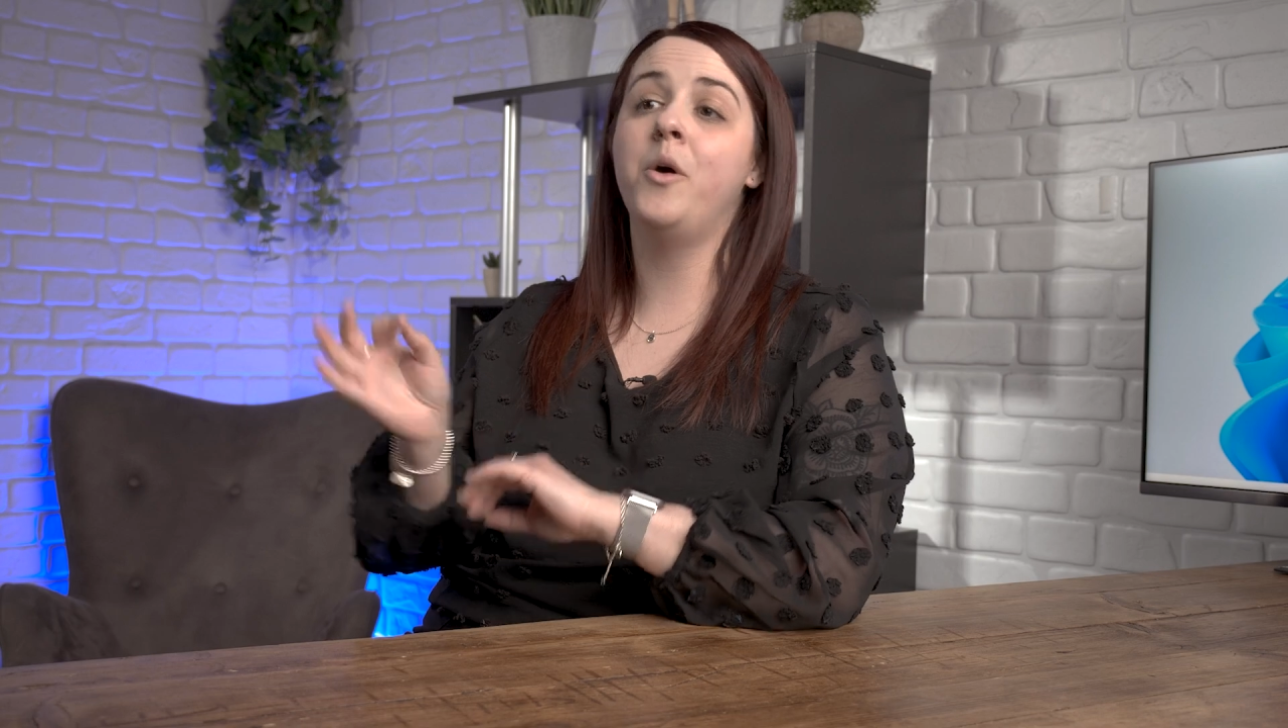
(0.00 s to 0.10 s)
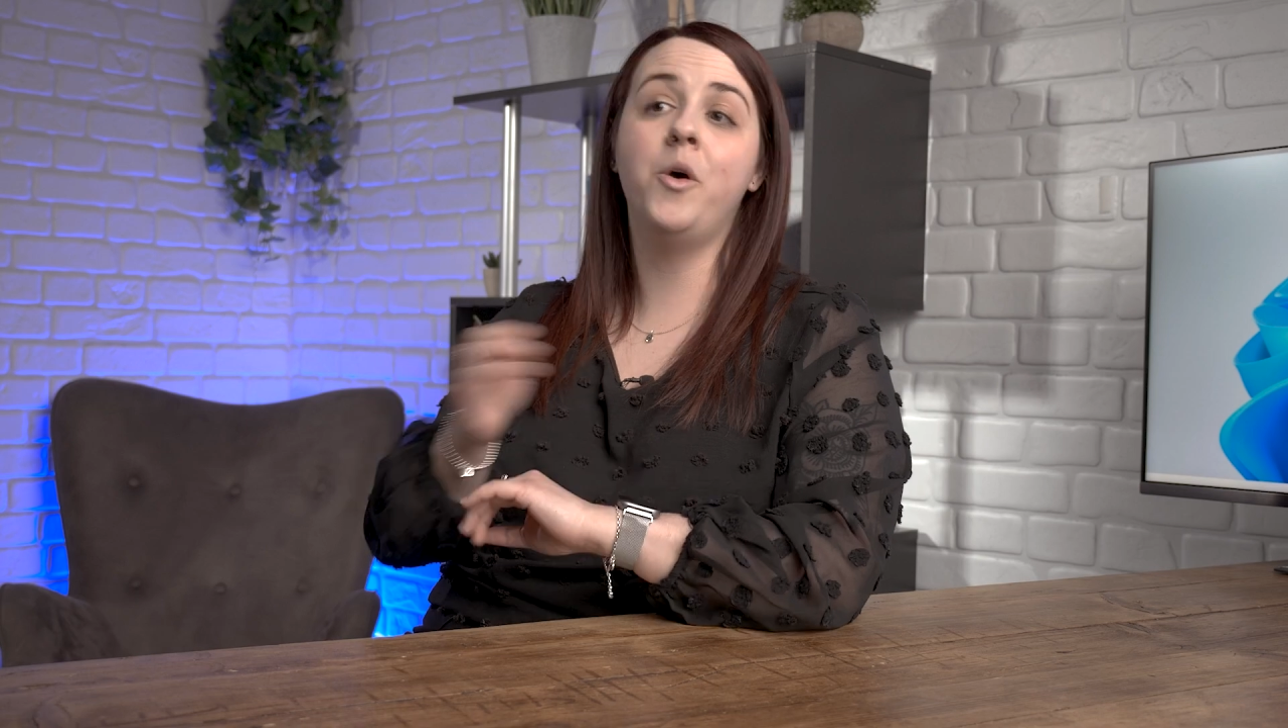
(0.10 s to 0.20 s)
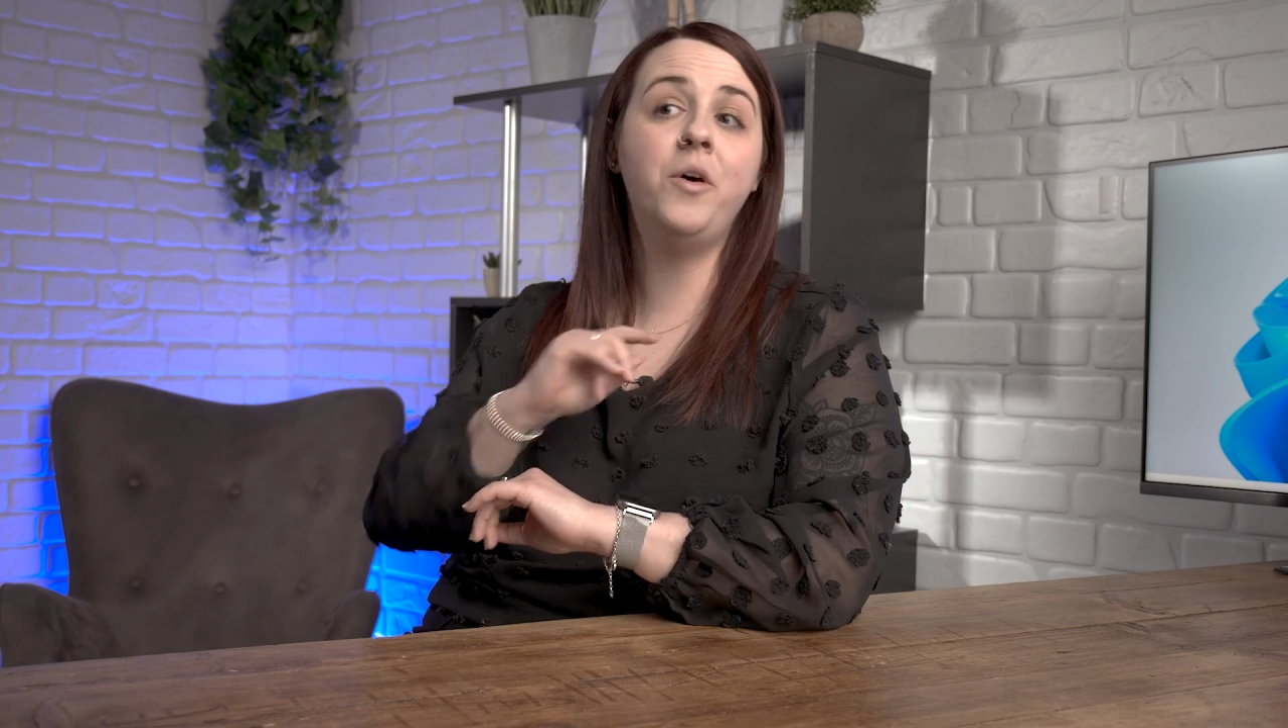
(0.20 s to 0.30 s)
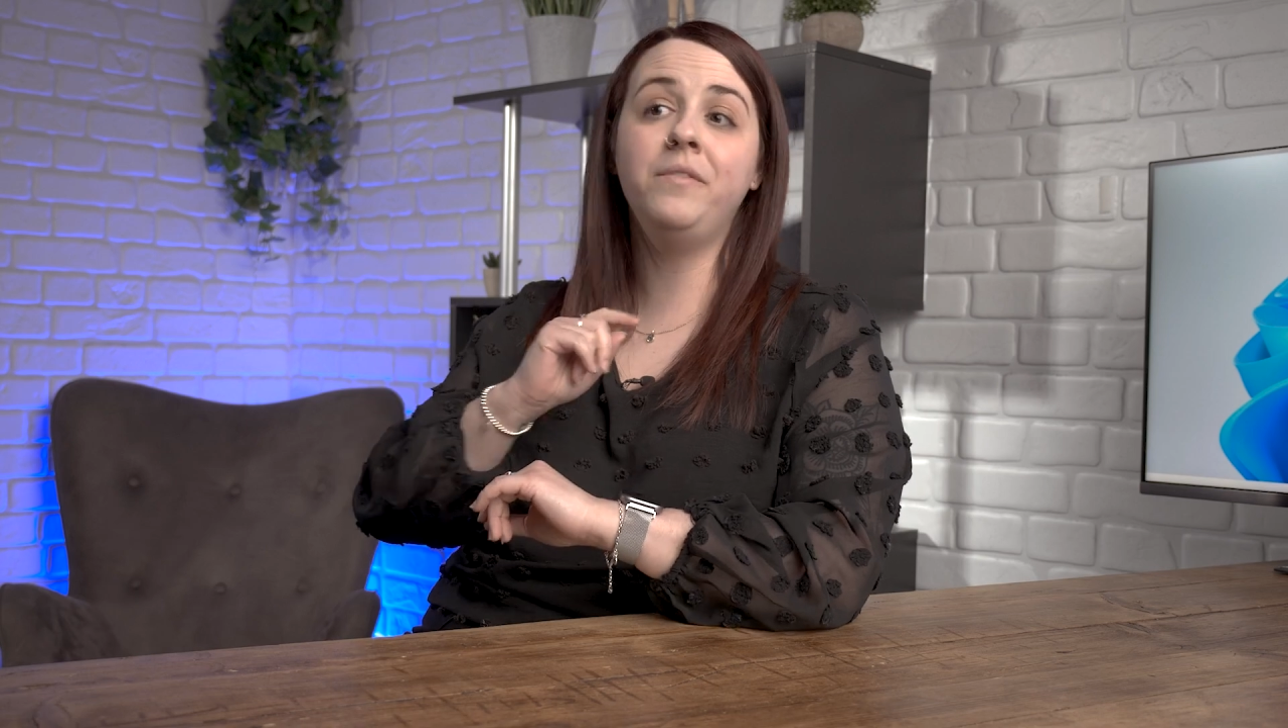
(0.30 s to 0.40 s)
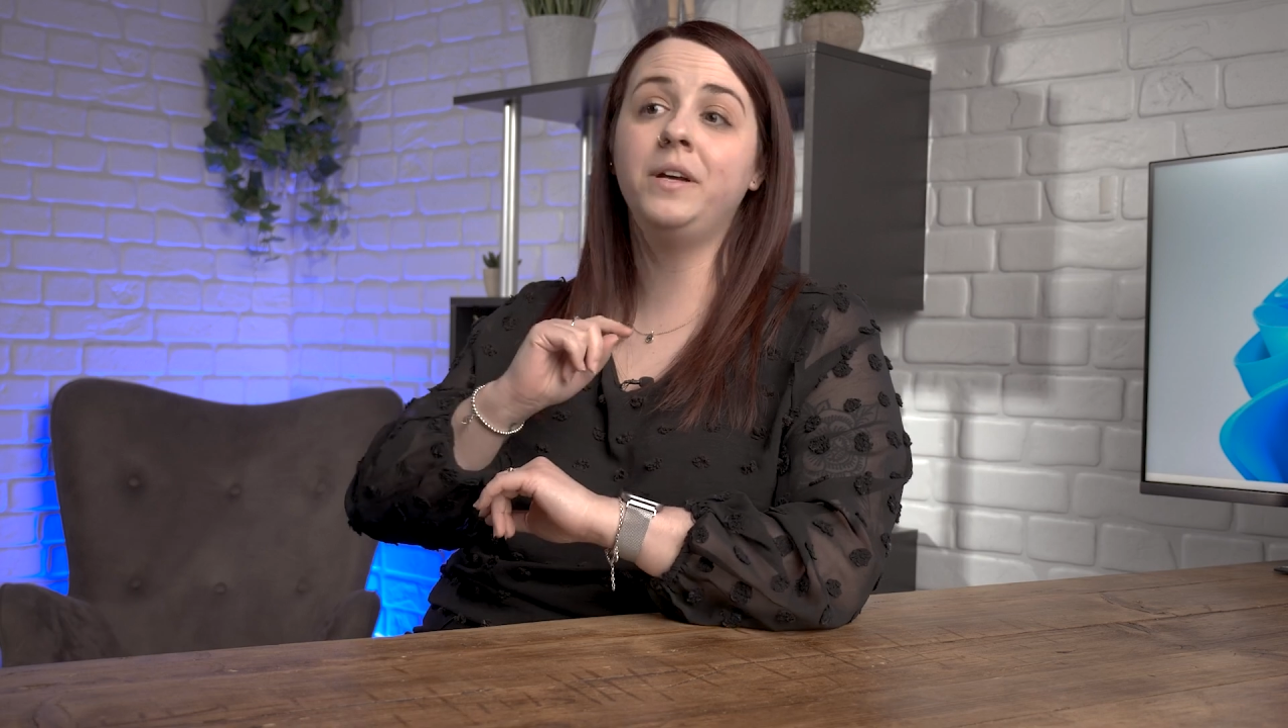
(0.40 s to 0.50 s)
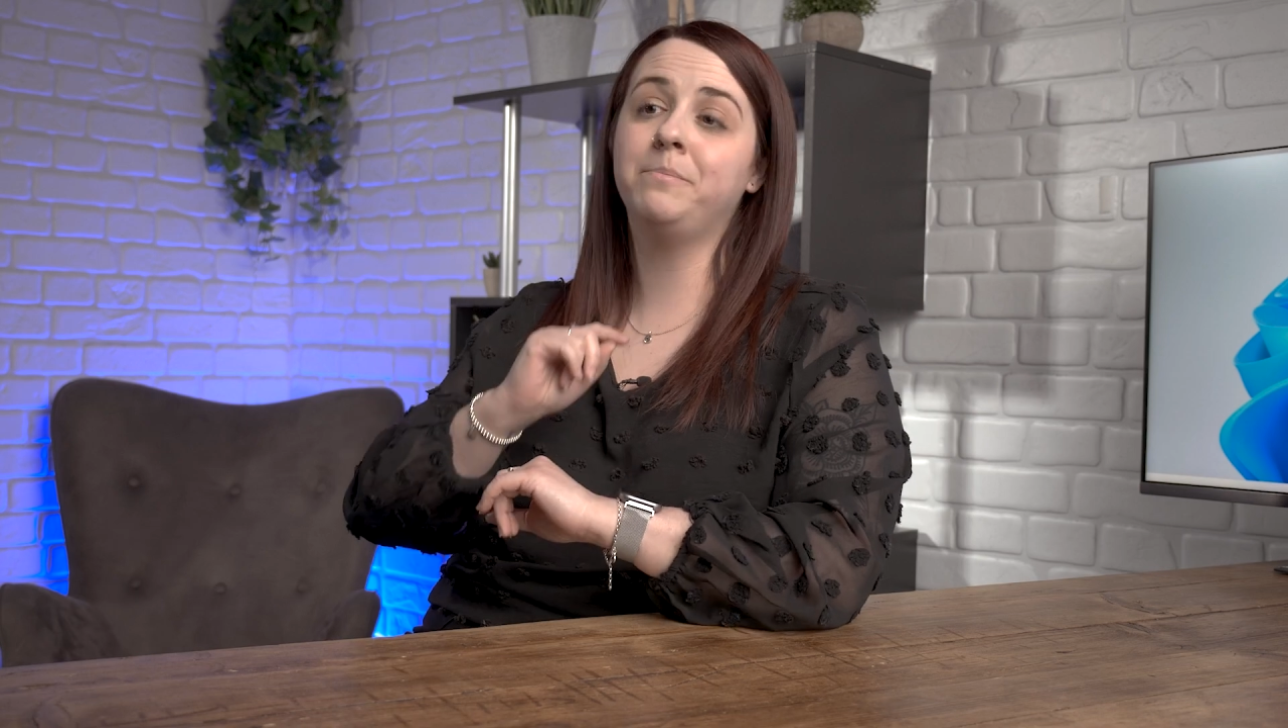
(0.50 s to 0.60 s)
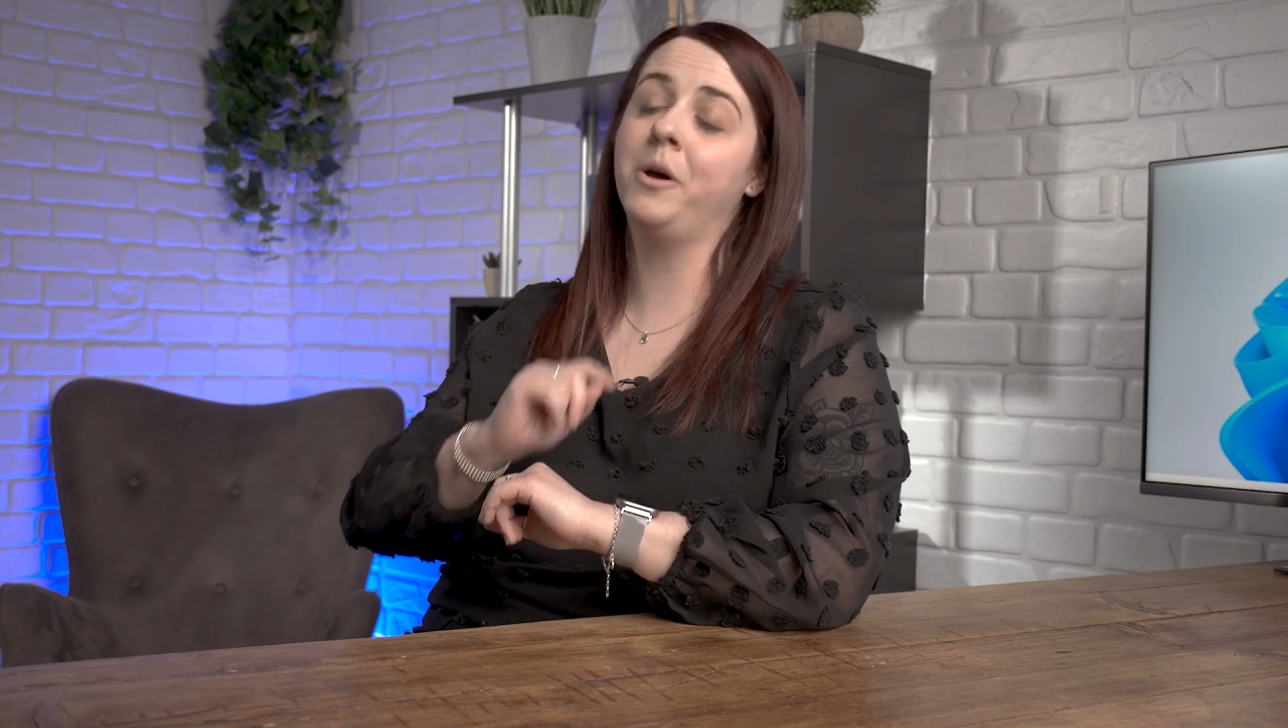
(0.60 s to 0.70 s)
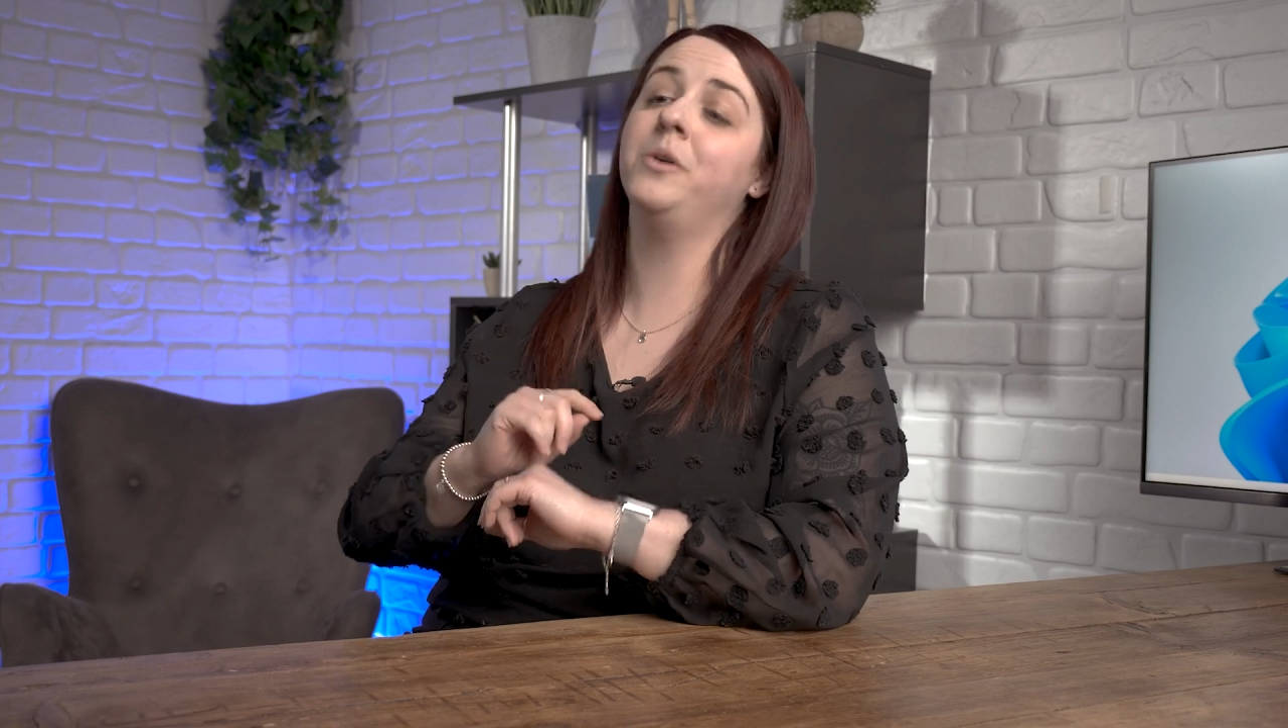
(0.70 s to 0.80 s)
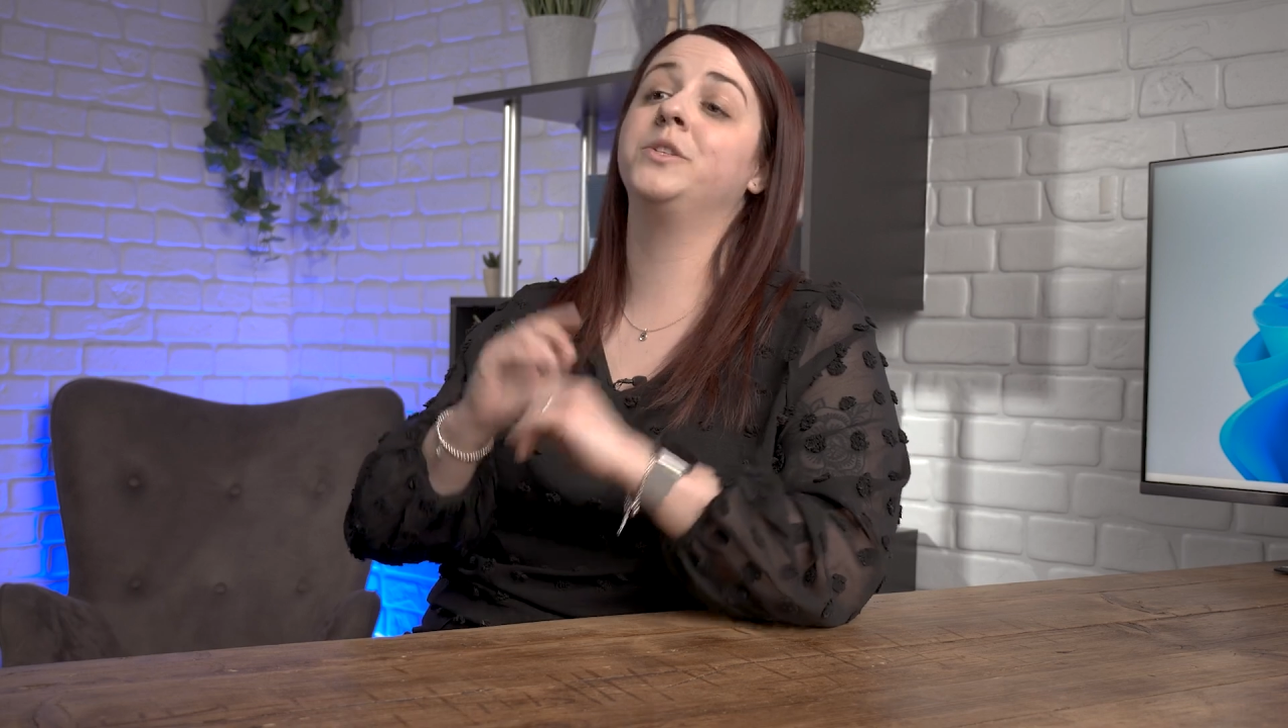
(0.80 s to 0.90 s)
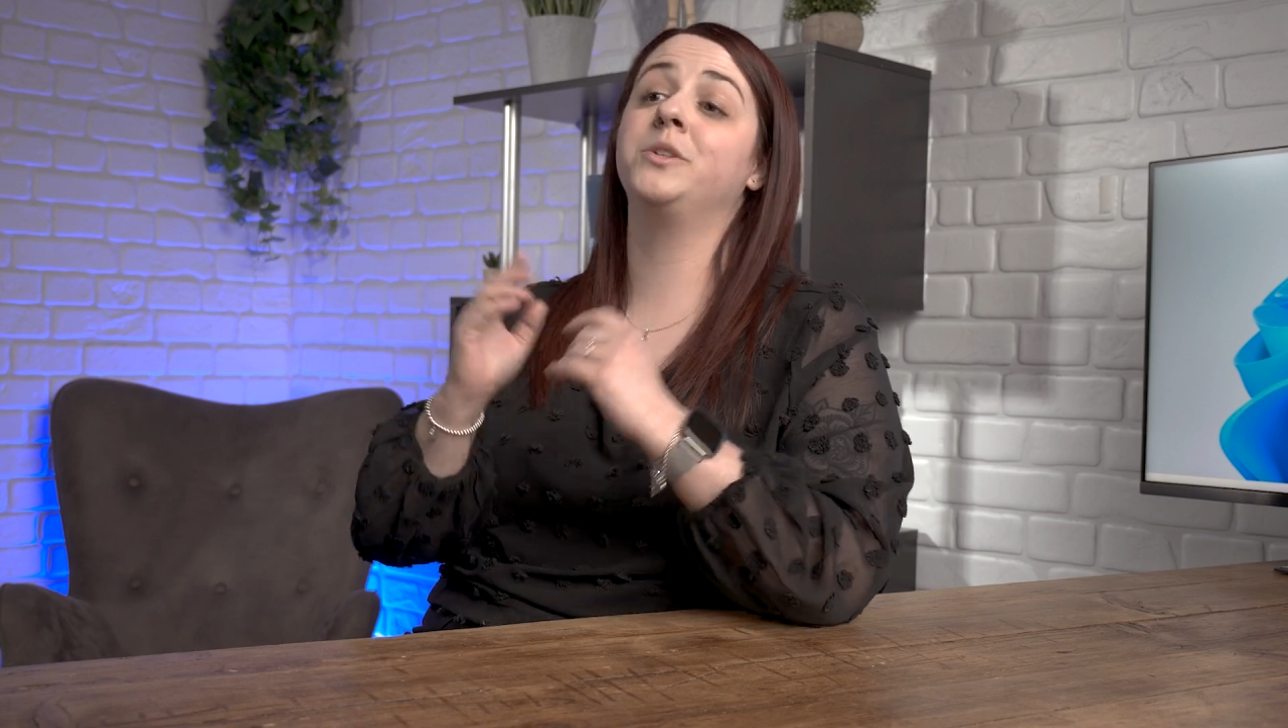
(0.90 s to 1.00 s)
perfect
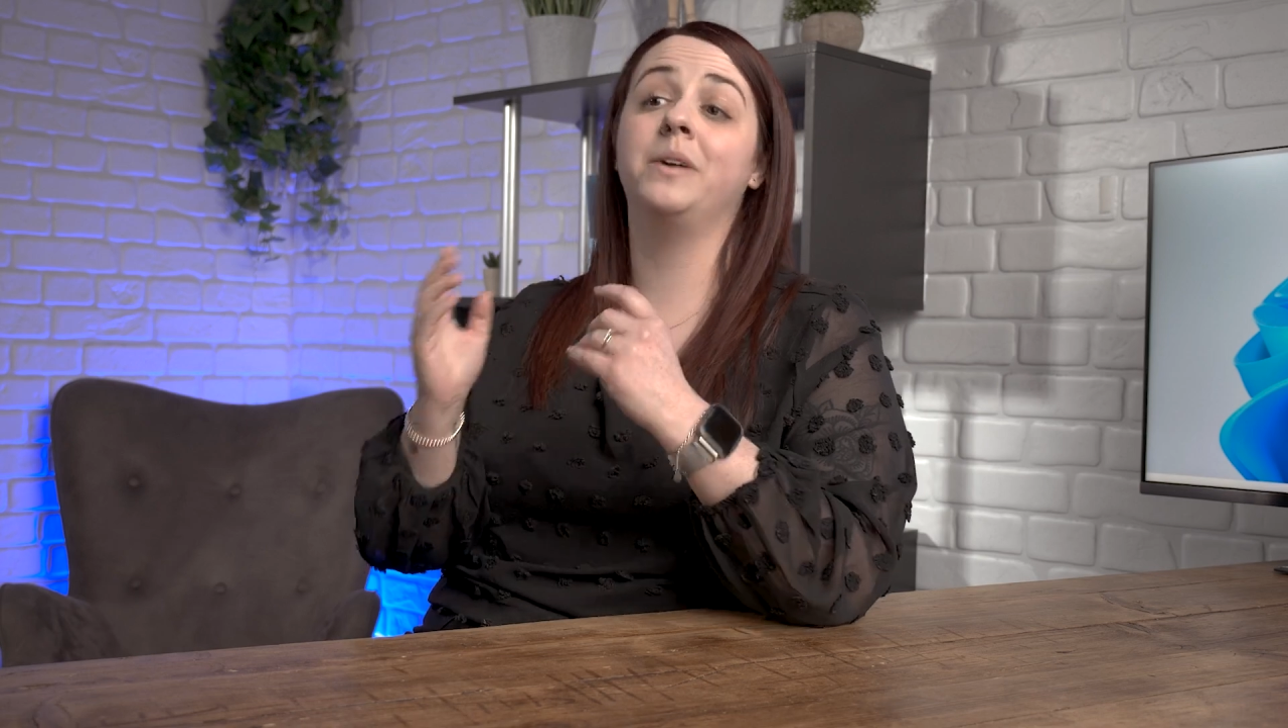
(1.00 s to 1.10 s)
post